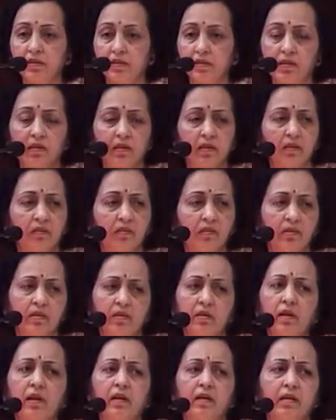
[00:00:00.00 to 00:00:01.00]
I think it was in
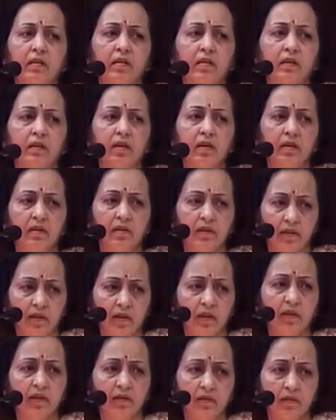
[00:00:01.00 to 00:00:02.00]

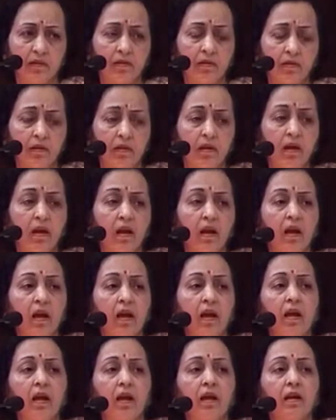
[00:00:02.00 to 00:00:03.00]
1998.
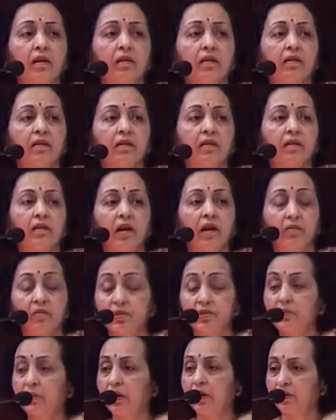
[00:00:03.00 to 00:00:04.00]
And I
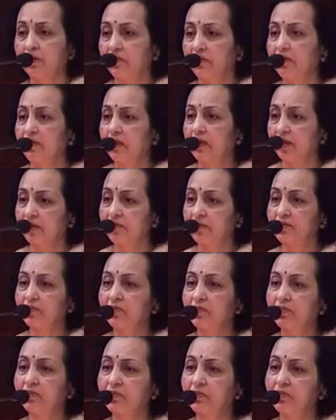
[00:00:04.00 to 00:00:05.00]
was part of that.
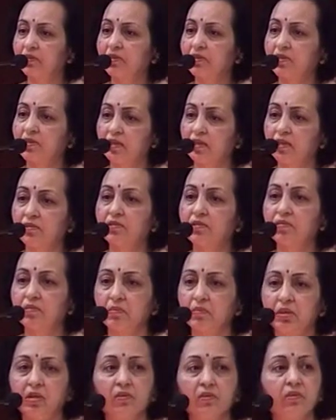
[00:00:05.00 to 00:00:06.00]
So it was a chance for
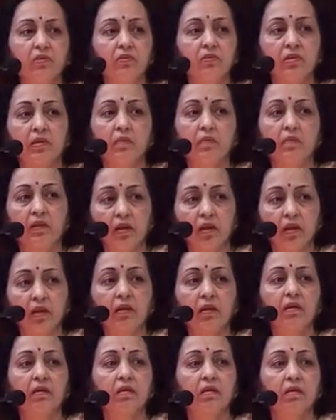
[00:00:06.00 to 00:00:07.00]
me to do something
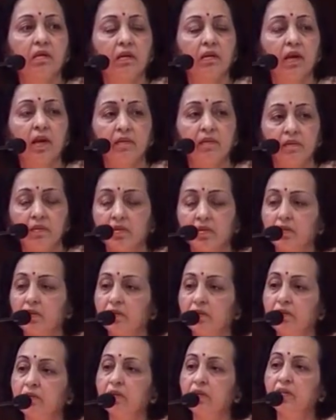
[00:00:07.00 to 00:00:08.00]
at
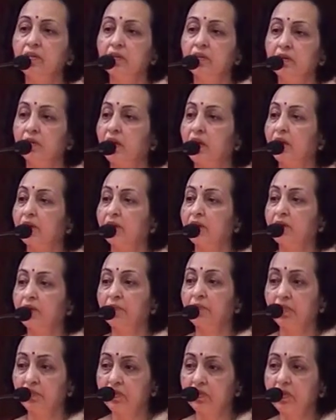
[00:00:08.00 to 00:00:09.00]
the
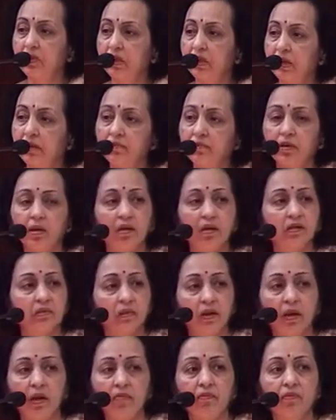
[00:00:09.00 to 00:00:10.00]
community level as
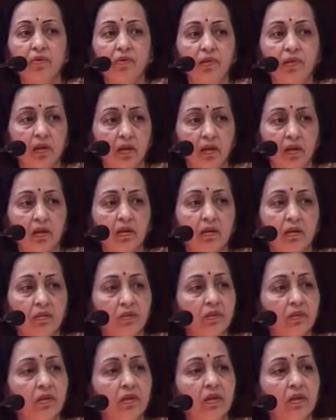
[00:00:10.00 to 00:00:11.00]
well for the Indian
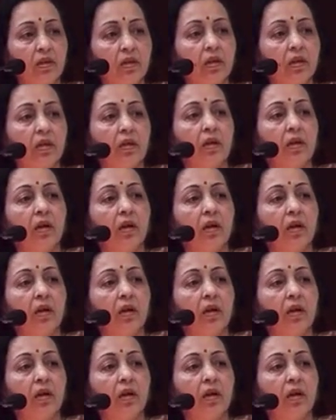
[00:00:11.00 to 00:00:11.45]
community.